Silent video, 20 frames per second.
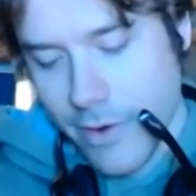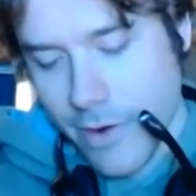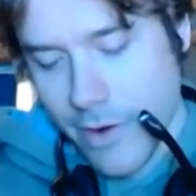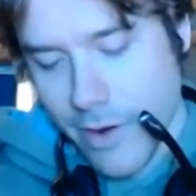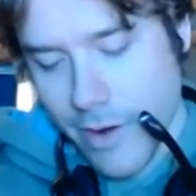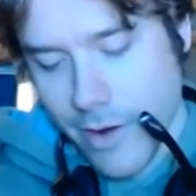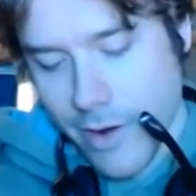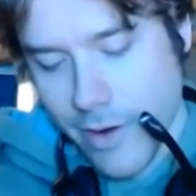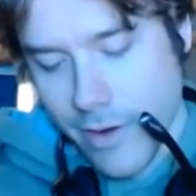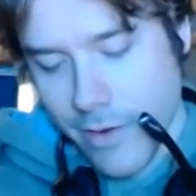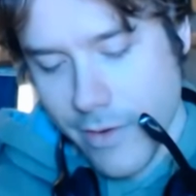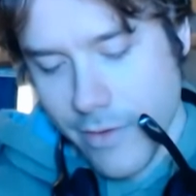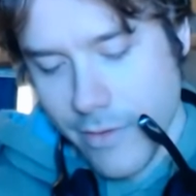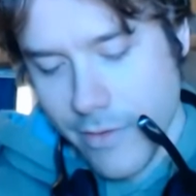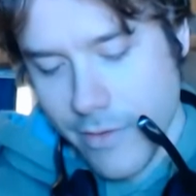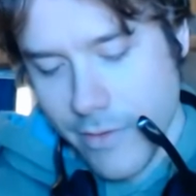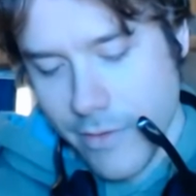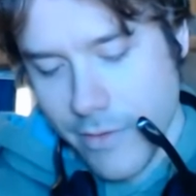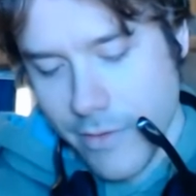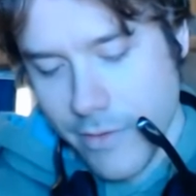Alright.
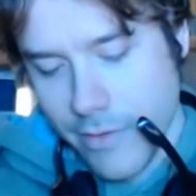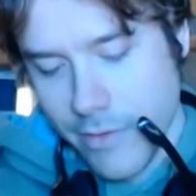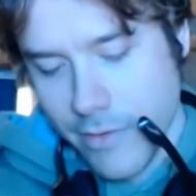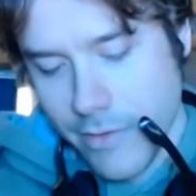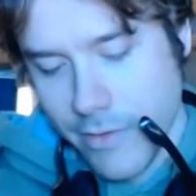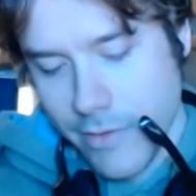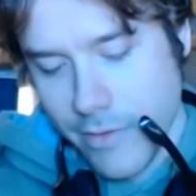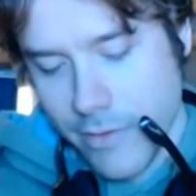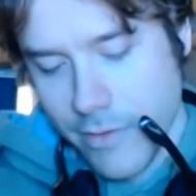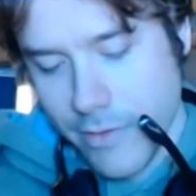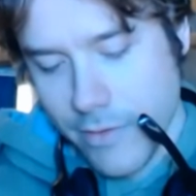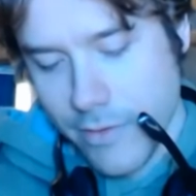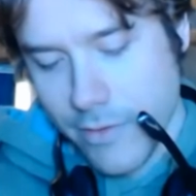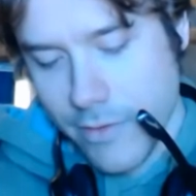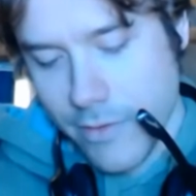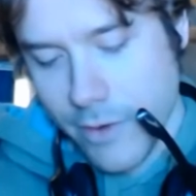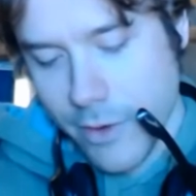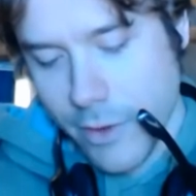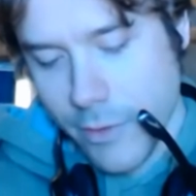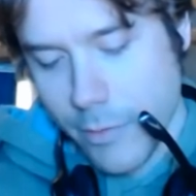
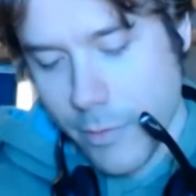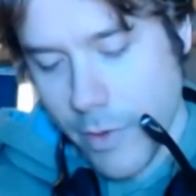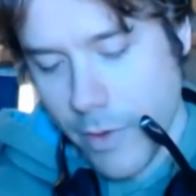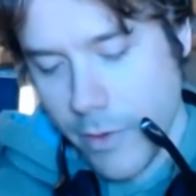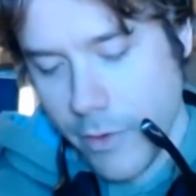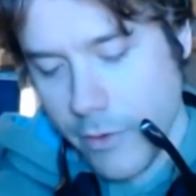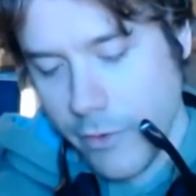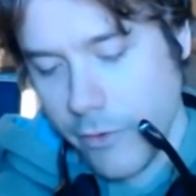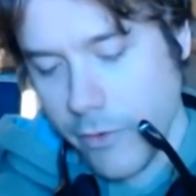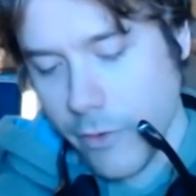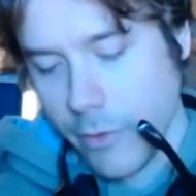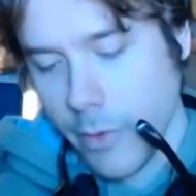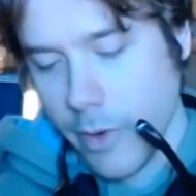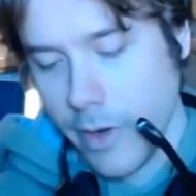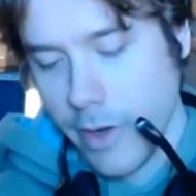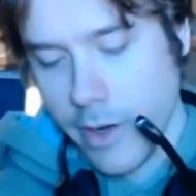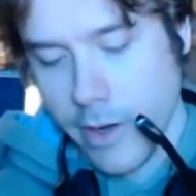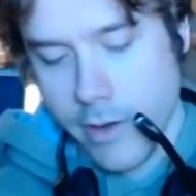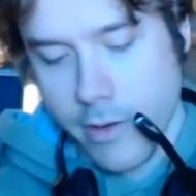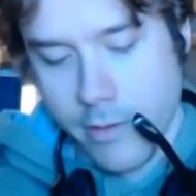His mother,
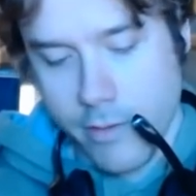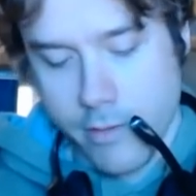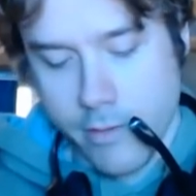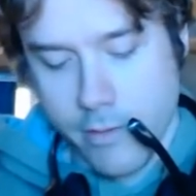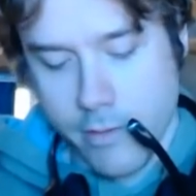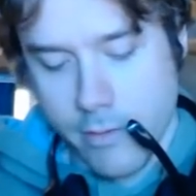Sarita.